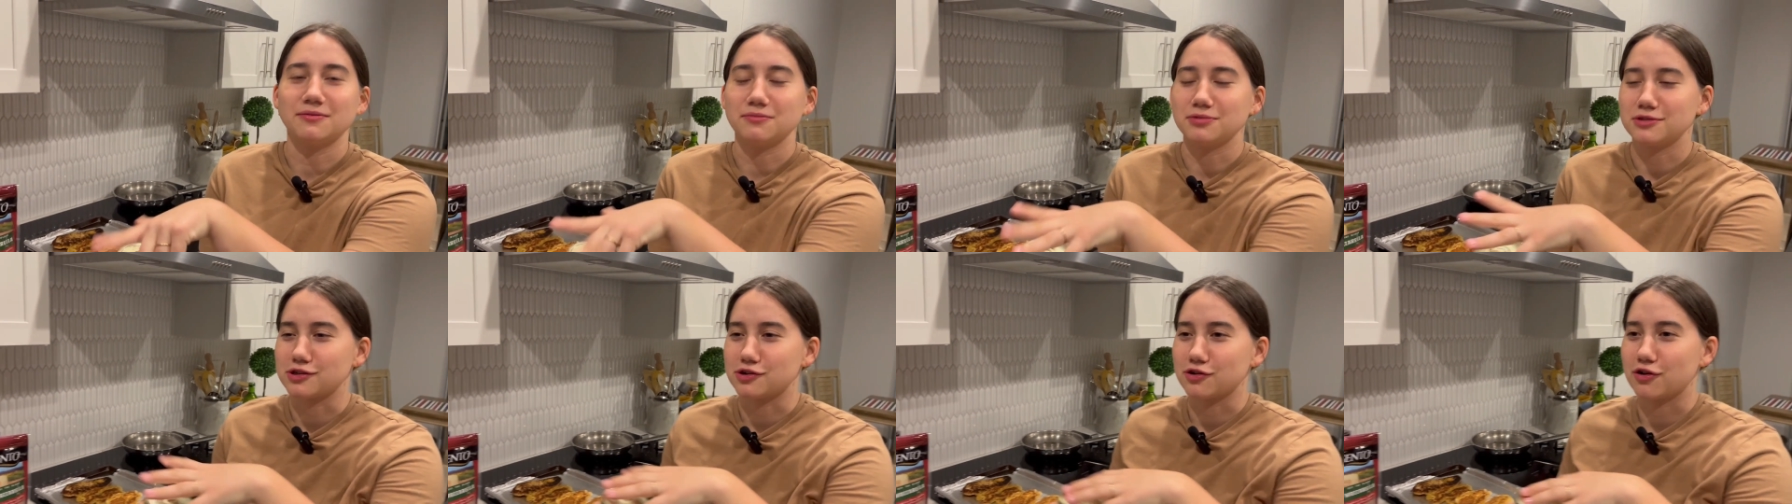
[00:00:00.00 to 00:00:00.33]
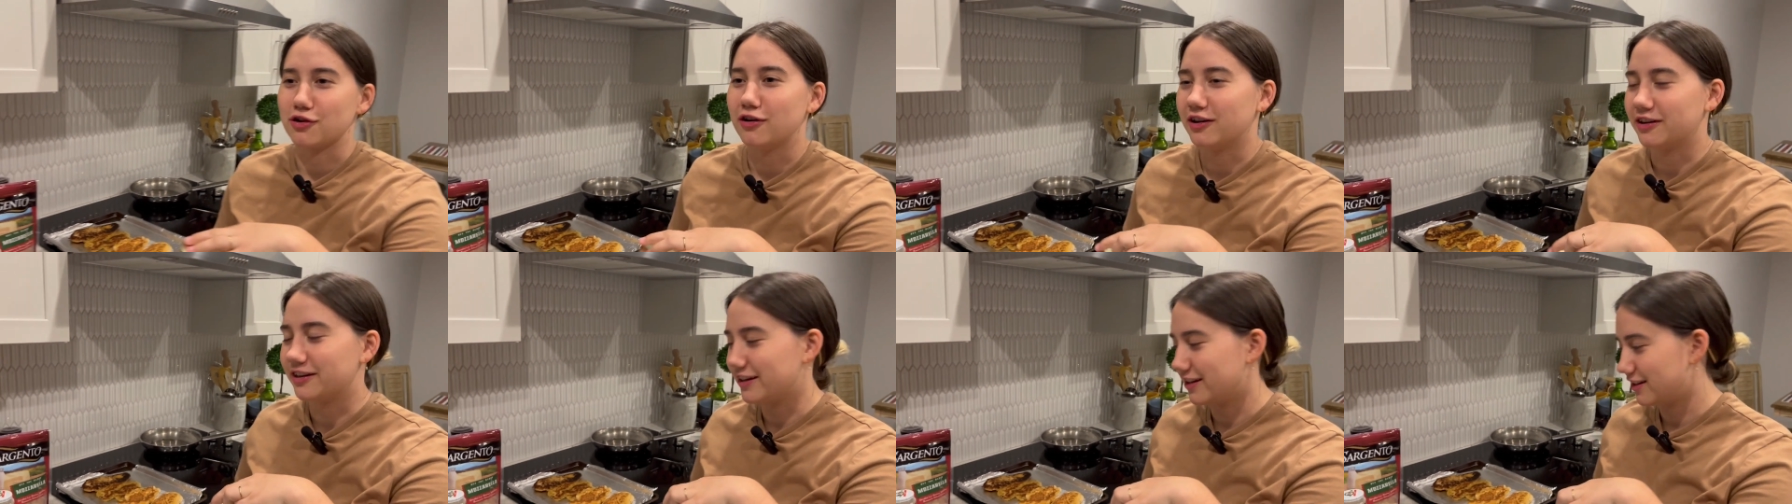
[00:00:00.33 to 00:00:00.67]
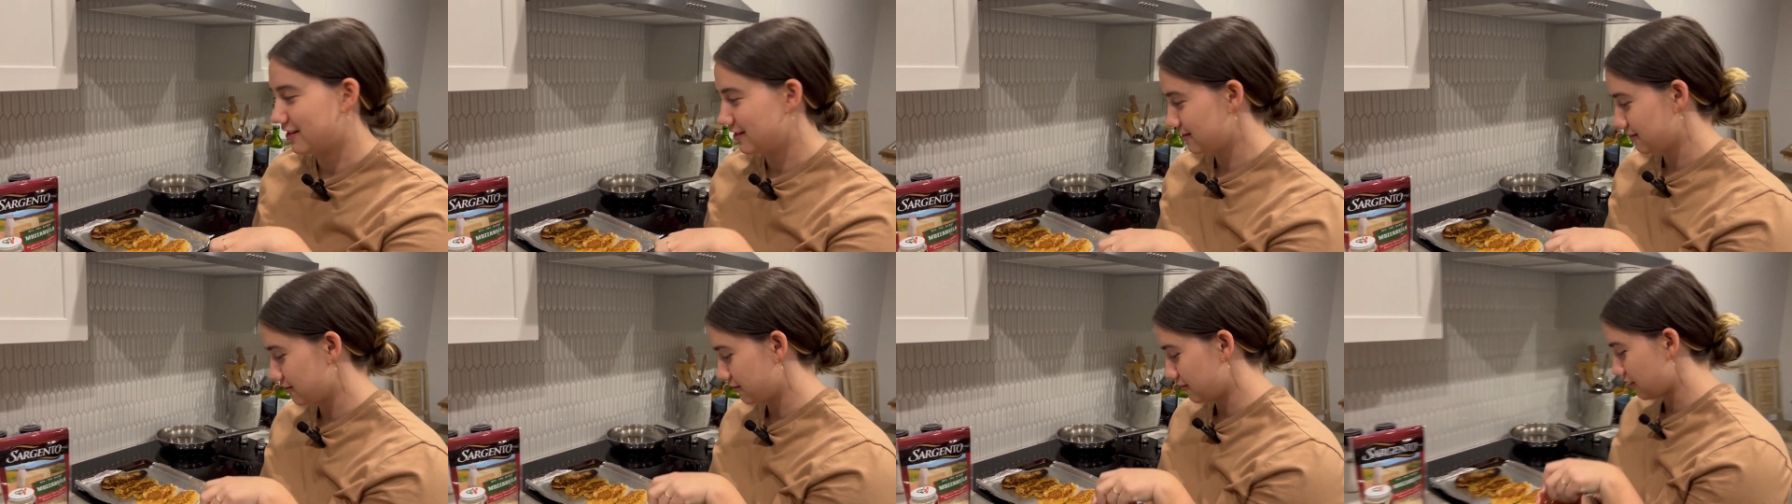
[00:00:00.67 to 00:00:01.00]
I'm strong.
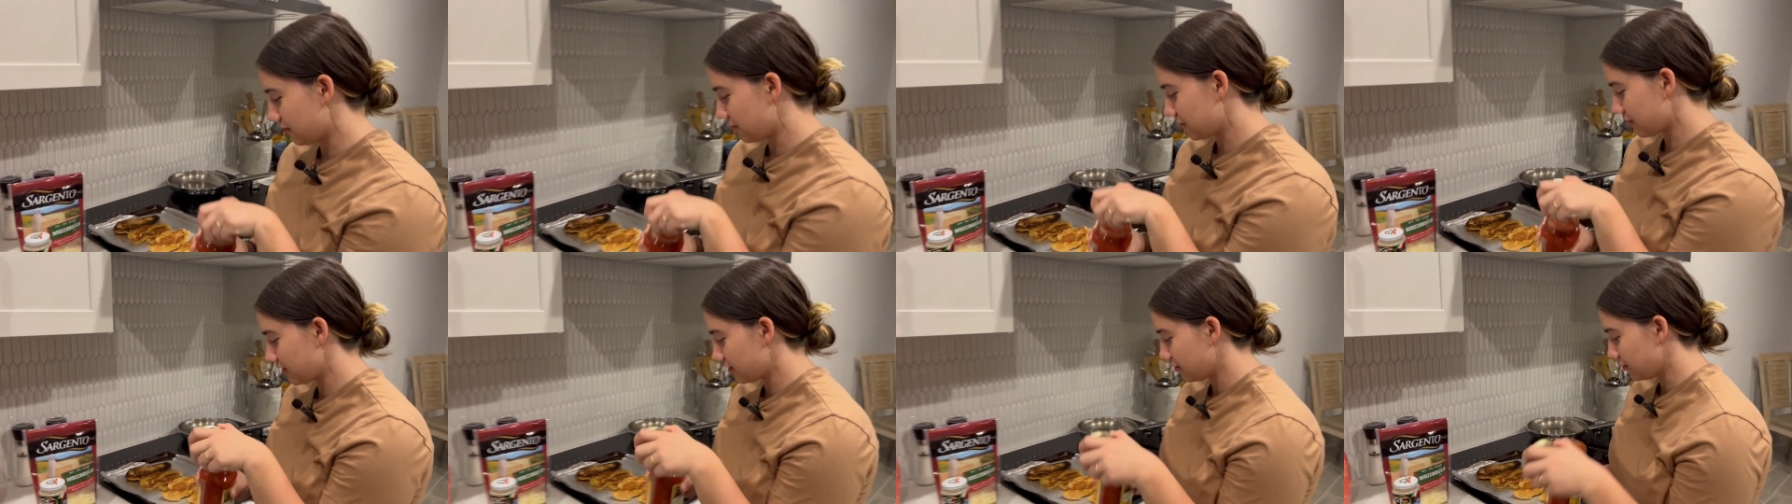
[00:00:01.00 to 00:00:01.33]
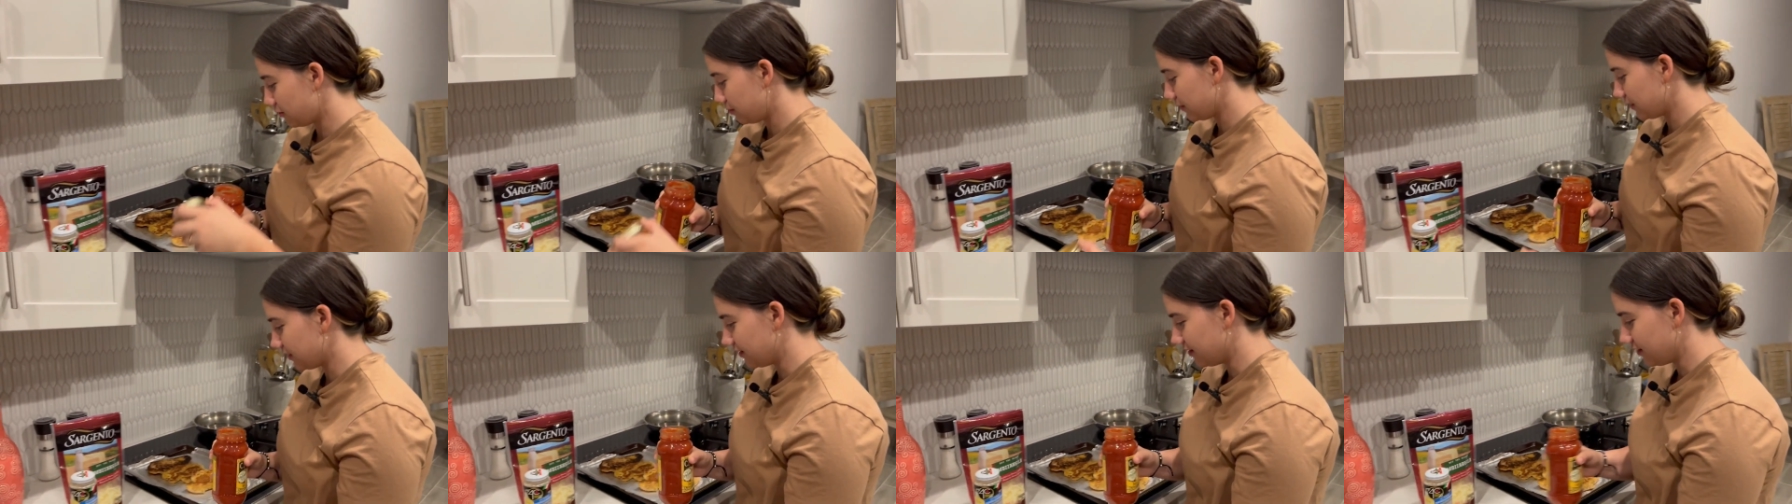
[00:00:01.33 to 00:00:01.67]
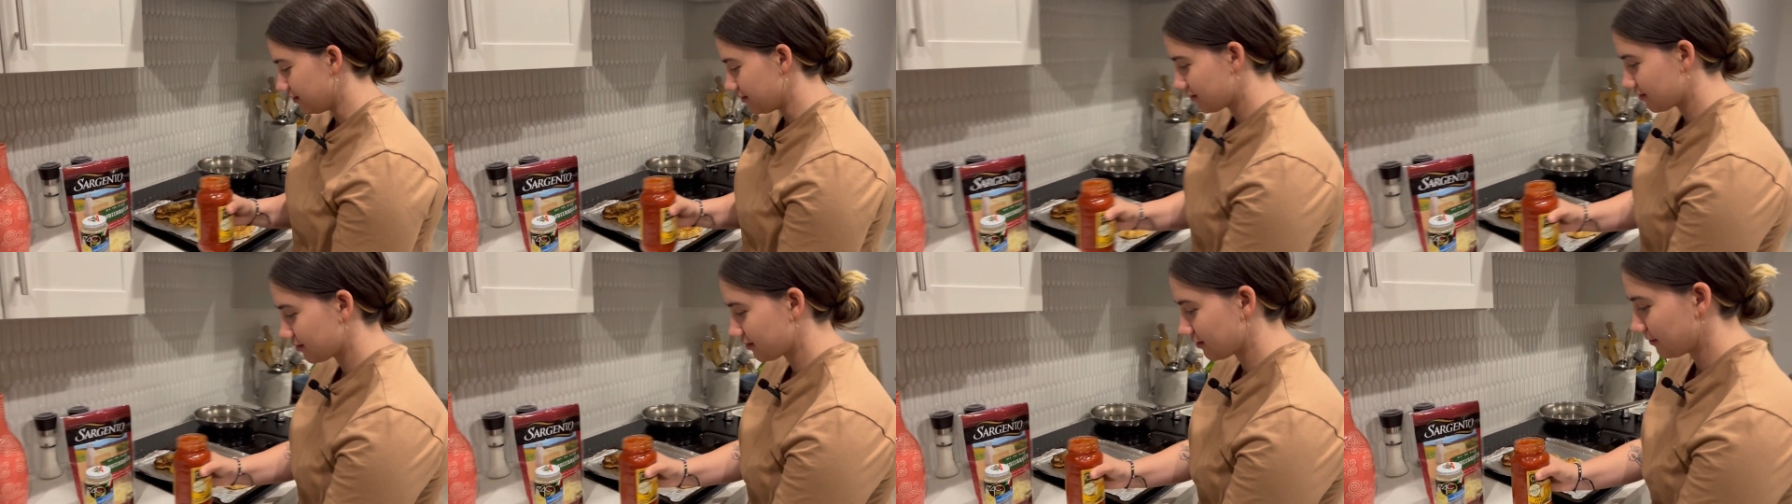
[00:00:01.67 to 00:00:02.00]
So now we're gonna open
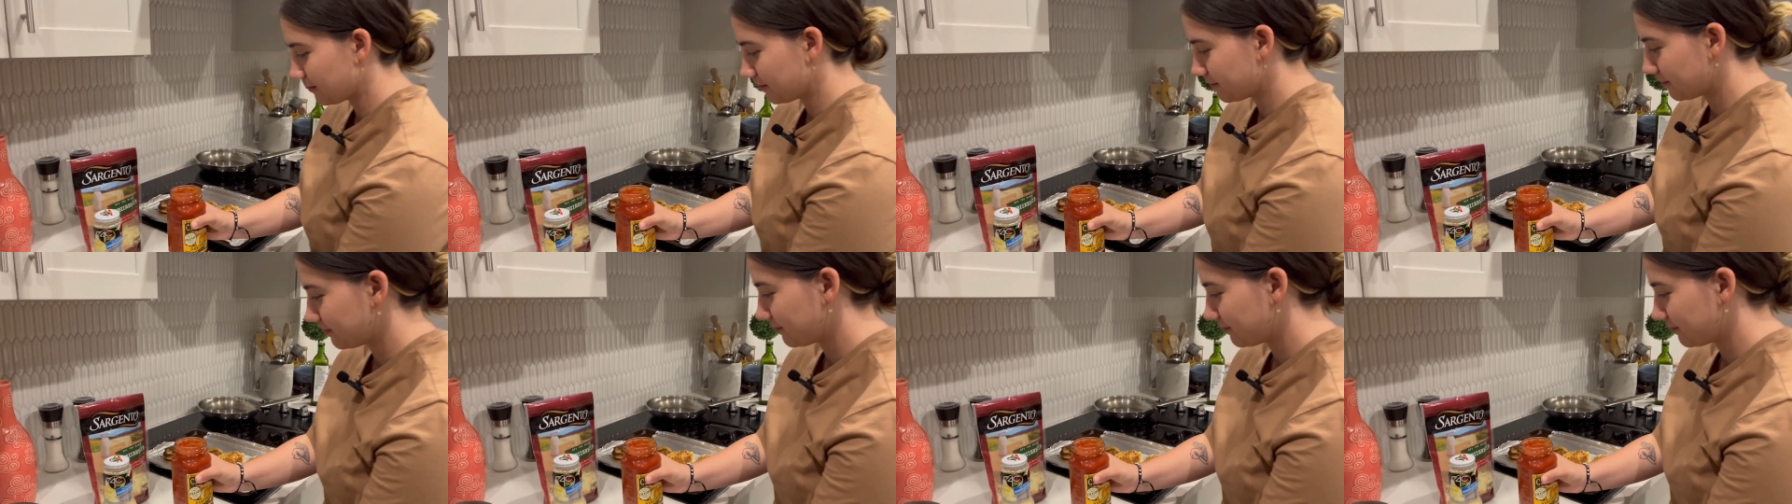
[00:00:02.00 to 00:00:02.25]
this.